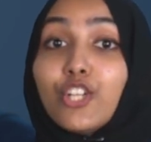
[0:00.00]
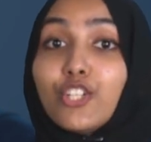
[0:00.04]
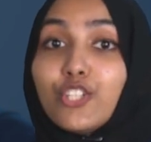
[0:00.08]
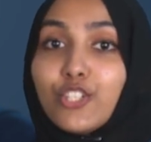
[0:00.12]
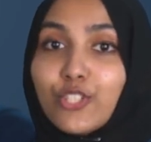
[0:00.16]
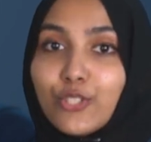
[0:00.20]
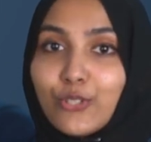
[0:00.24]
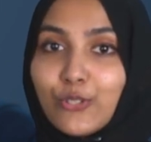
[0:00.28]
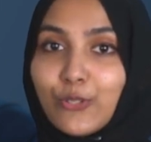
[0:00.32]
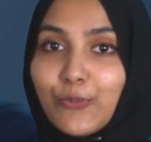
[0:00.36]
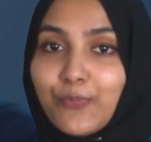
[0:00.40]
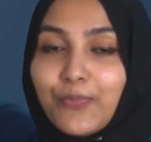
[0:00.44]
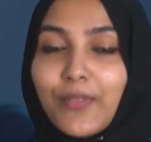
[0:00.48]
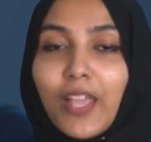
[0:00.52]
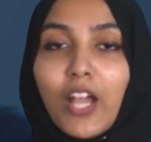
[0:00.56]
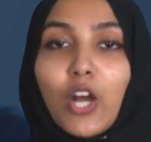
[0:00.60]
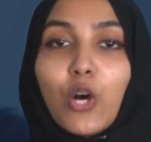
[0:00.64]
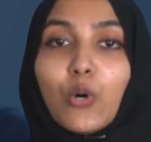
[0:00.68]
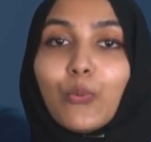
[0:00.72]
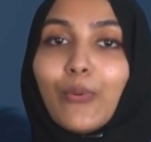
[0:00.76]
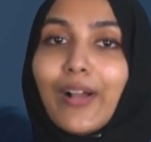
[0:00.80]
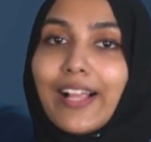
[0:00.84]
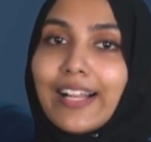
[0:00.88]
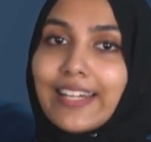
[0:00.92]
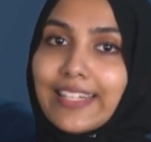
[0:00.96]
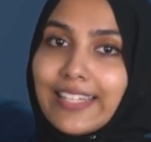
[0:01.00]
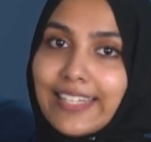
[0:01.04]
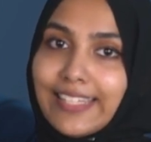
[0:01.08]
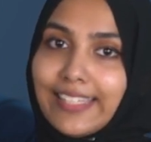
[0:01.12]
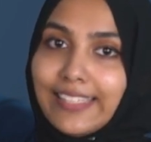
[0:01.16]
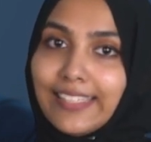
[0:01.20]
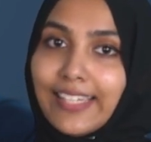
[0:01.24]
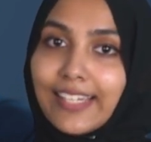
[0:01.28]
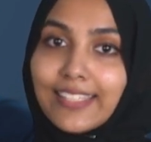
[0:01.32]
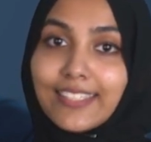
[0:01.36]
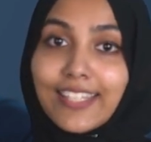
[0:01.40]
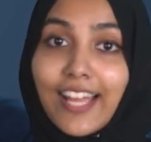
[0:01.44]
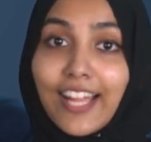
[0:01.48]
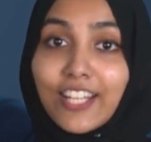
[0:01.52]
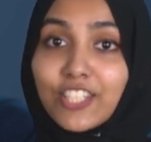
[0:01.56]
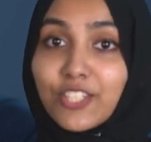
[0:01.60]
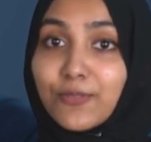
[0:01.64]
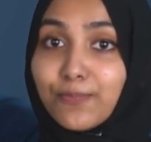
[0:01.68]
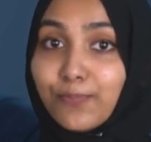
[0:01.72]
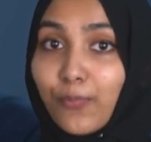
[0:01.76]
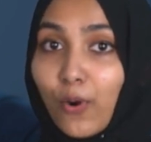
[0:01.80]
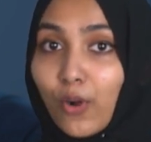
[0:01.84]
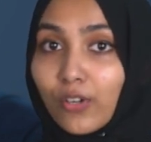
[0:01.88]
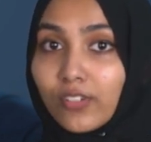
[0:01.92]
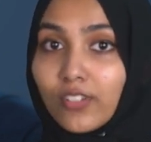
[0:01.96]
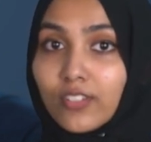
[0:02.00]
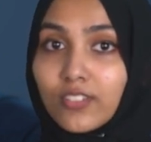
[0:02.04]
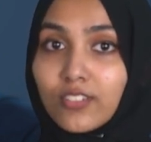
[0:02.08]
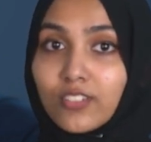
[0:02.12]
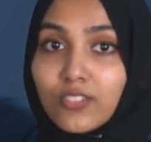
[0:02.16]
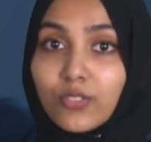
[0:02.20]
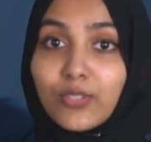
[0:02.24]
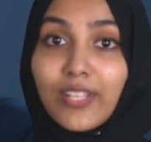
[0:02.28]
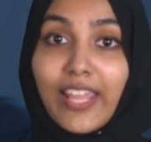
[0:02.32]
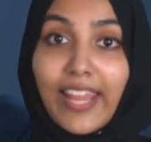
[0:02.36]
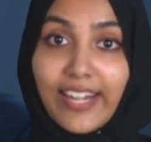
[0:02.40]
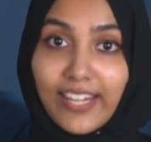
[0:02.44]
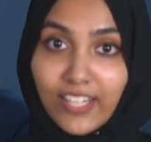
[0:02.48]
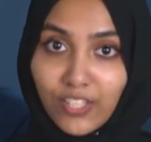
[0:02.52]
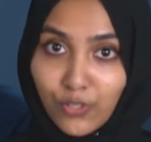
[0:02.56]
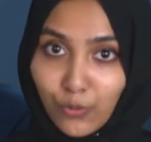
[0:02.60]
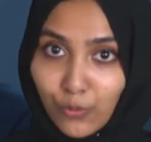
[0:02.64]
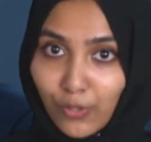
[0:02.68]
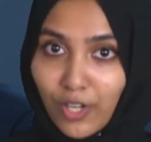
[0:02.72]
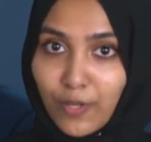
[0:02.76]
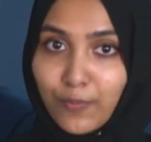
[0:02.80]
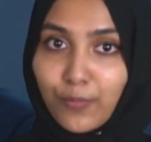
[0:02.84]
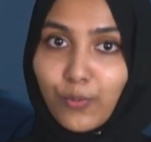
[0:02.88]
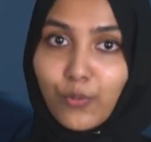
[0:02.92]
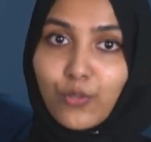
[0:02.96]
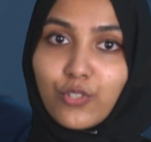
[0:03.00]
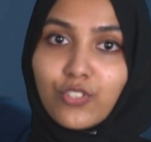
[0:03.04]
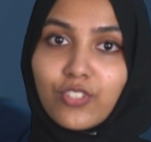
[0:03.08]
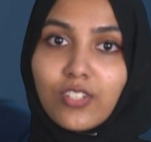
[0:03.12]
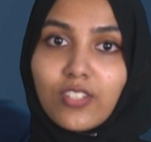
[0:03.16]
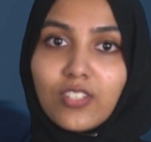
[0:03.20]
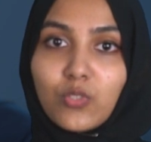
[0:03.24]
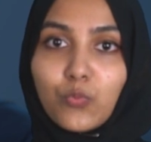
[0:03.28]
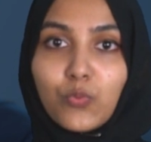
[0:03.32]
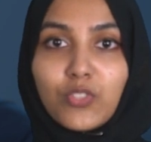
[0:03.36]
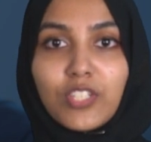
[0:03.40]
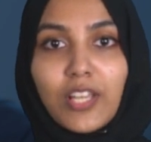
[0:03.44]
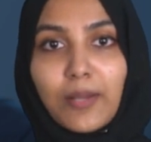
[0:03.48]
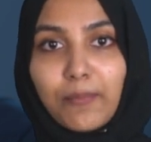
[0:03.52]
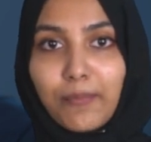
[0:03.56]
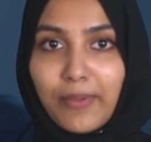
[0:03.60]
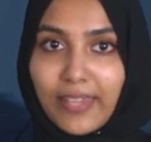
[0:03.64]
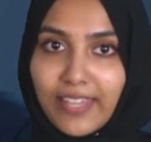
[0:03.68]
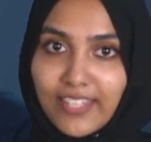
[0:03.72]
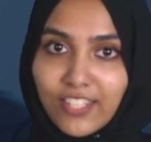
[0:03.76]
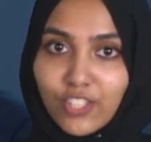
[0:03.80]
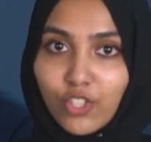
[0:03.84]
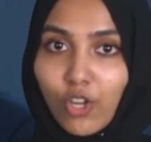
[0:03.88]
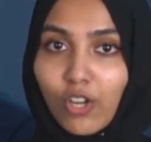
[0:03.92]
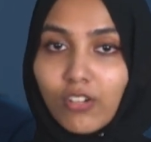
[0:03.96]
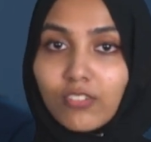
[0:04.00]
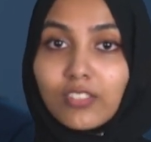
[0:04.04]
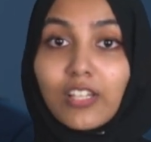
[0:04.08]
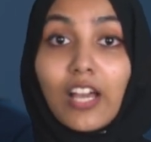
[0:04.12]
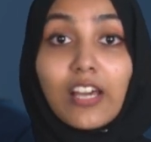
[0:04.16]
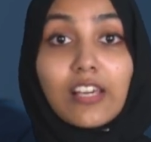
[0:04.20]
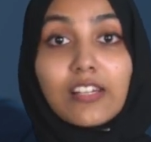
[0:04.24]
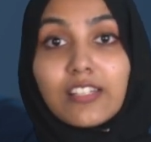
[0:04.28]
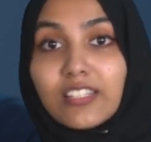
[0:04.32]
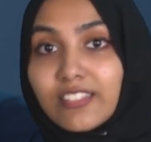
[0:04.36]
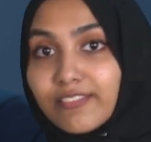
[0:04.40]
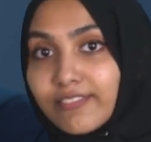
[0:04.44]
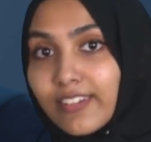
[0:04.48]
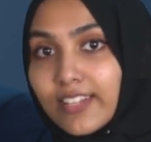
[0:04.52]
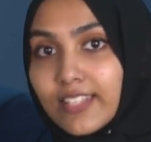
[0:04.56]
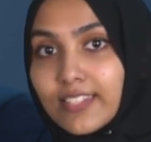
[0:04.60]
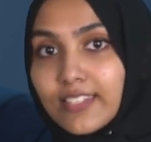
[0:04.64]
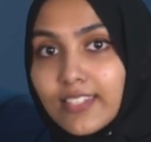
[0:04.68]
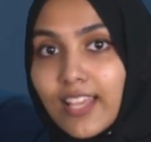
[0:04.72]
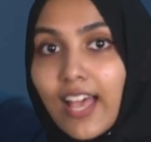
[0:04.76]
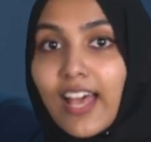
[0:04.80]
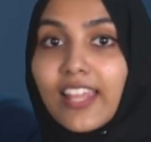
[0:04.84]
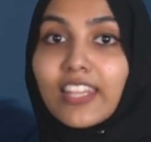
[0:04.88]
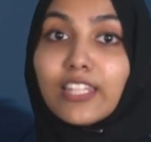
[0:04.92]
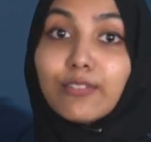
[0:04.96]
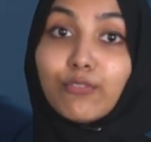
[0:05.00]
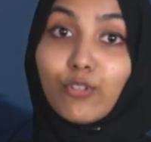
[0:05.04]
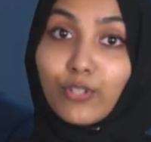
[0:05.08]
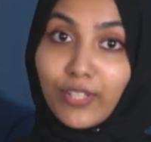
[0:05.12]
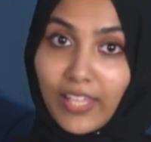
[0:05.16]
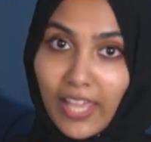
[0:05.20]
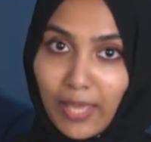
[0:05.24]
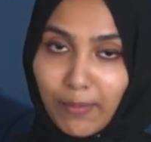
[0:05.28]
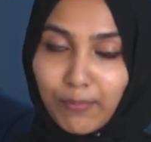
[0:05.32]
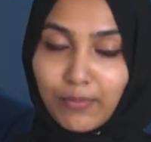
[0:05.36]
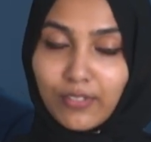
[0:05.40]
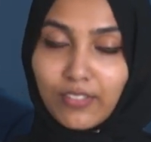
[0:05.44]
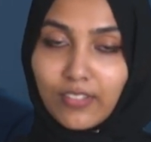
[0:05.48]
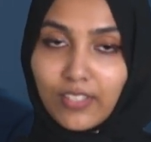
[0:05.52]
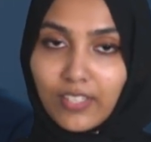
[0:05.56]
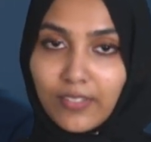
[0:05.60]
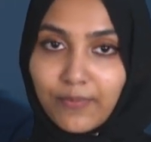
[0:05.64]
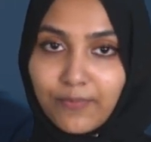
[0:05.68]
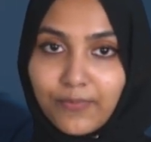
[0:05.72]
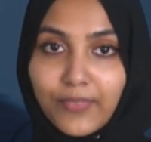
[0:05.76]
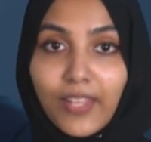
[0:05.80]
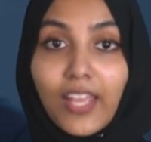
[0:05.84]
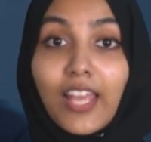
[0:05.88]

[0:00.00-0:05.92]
2. While reading, attach importance to the editorial portions which are based on current events and the vocabulary.